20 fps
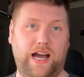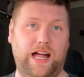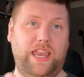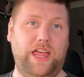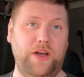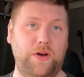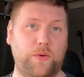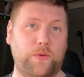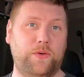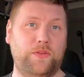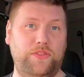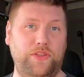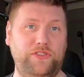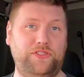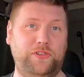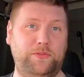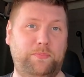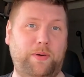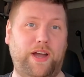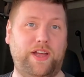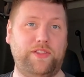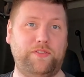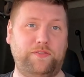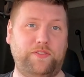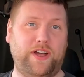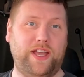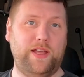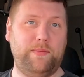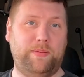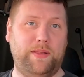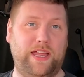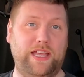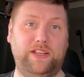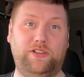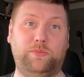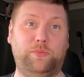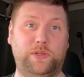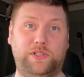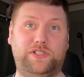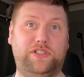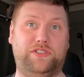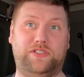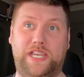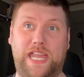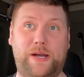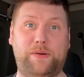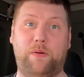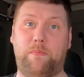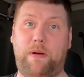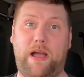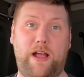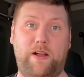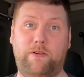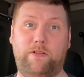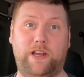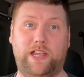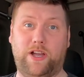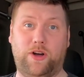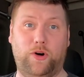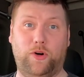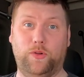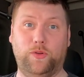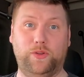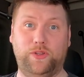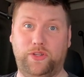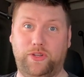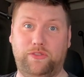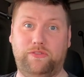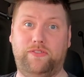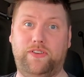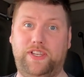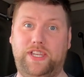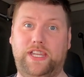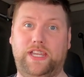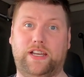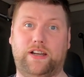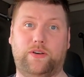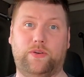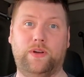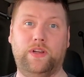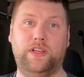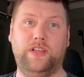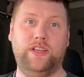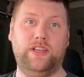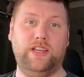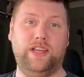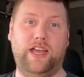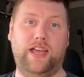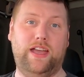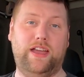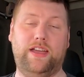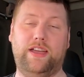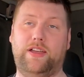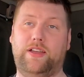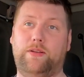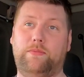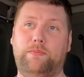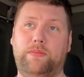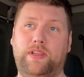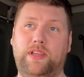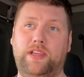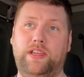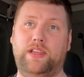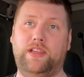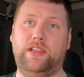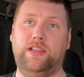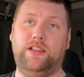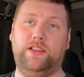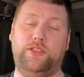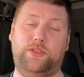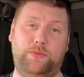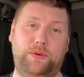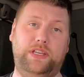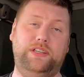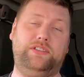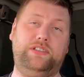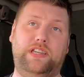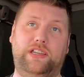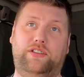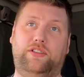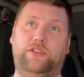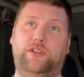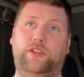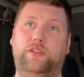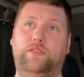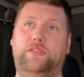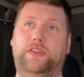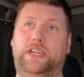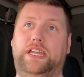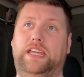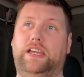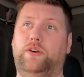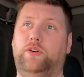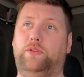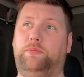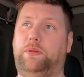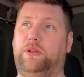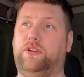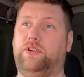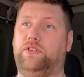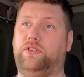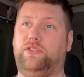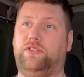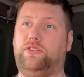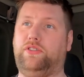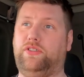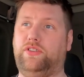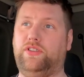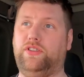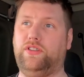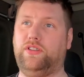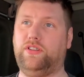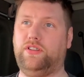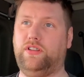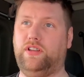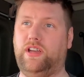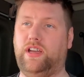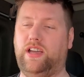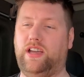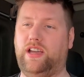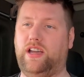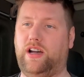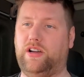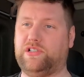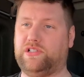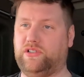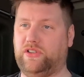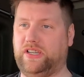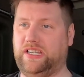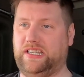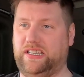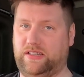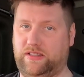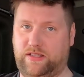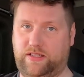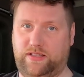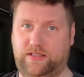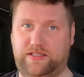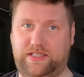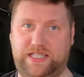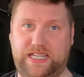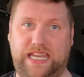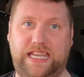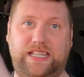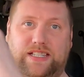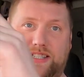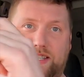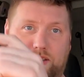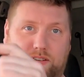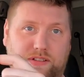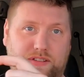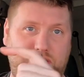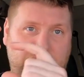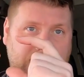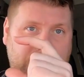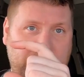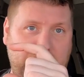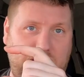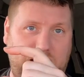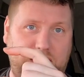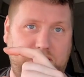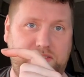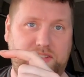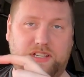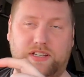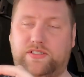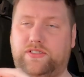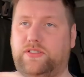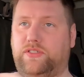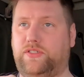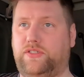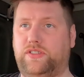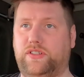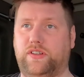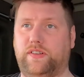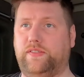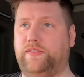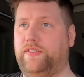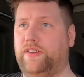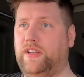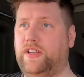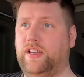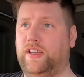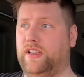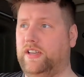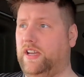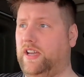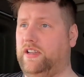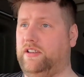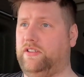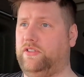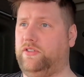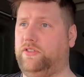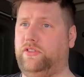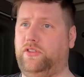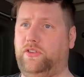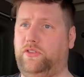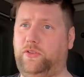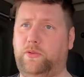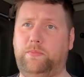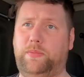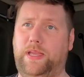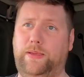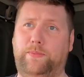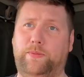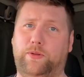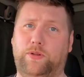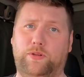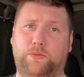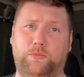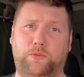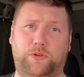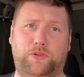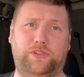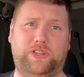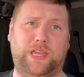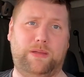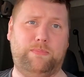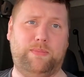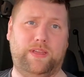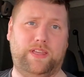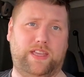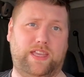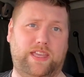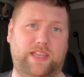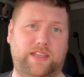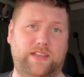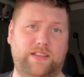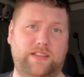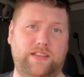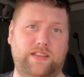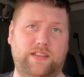Hello, this is By the Fireplace, which is now apparently a whole new video. The reason it's a new video is because I was looking at the data and the analytics and stuff, and some people were skipping it.